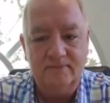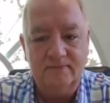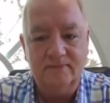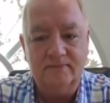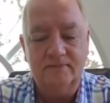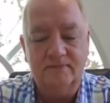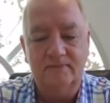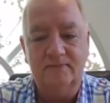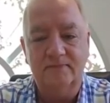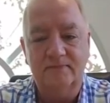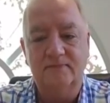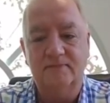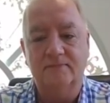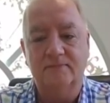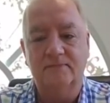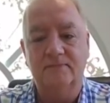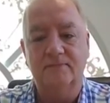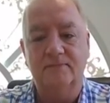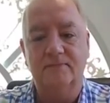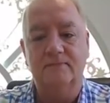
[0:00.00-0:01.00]

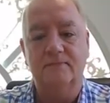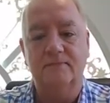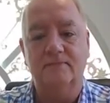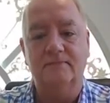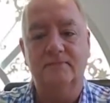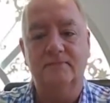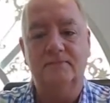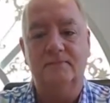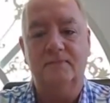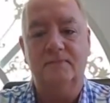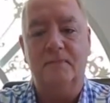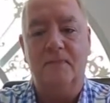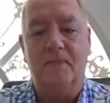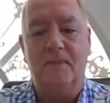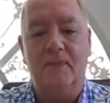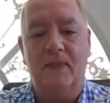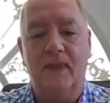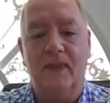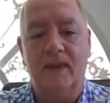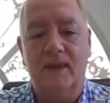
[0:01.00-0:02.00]

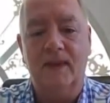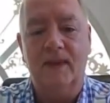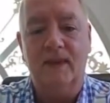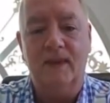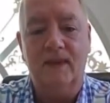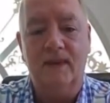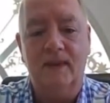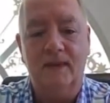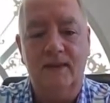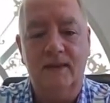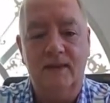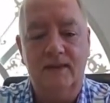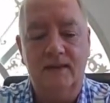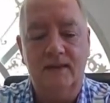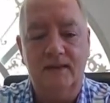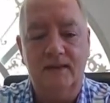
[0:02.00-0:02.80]
(silent)